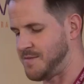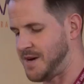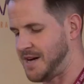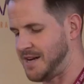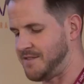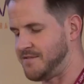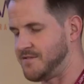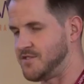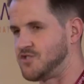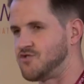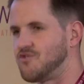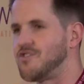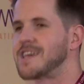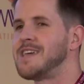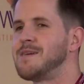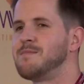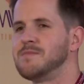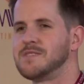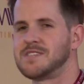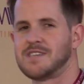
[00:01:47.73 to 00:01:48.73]
might have
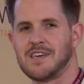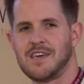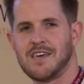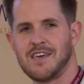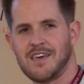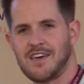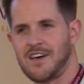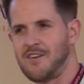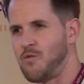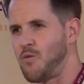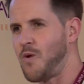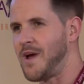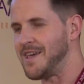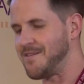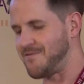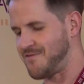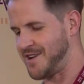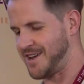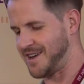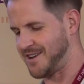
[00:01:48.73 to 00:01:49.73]
dreamed of
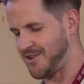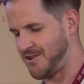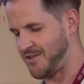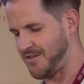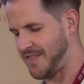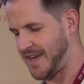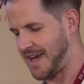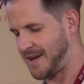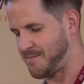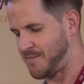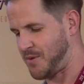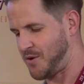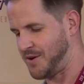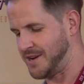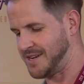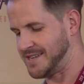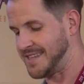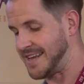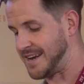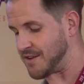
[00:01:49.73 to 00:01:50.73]
wavering on that
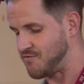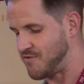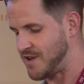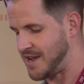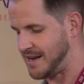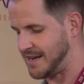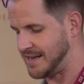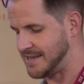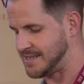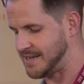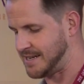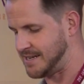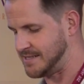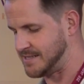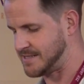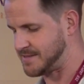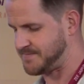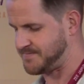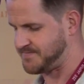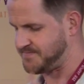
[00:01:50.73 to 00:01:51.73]
point that it really
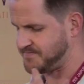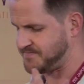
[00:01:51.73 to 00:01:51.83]
does.